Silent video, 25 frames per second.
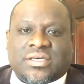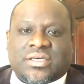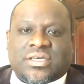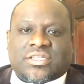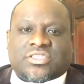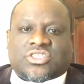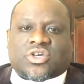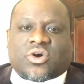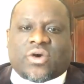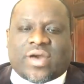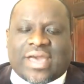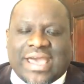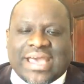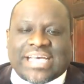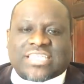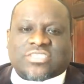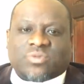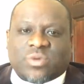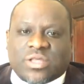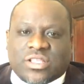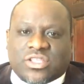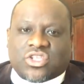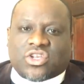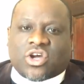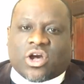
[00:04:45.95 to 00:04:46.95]
And so, as
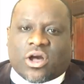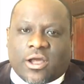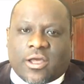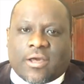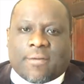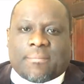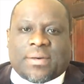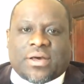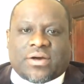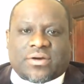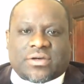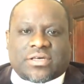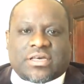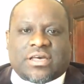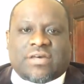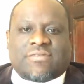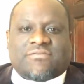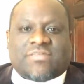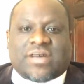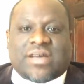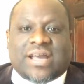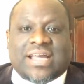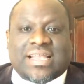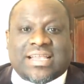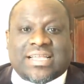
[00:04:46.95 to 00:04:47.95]
we talk about
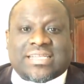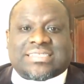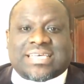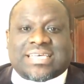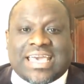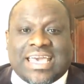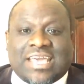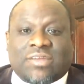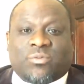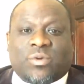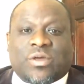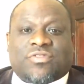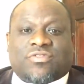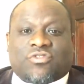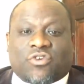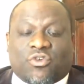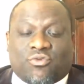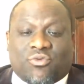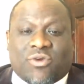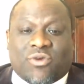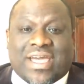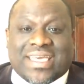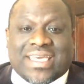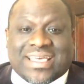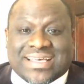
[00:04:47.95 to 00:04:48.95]
gun violence and with the
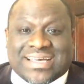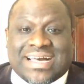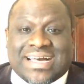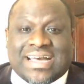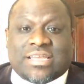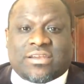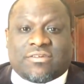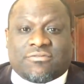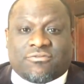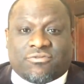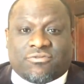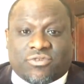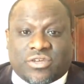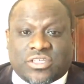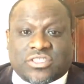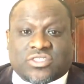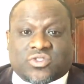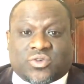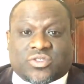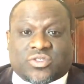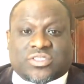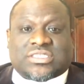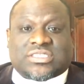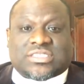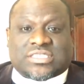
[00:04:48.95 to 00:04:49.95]
right kind of
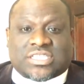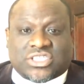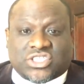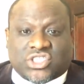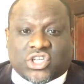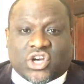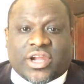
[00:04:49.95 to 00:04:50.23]
resources and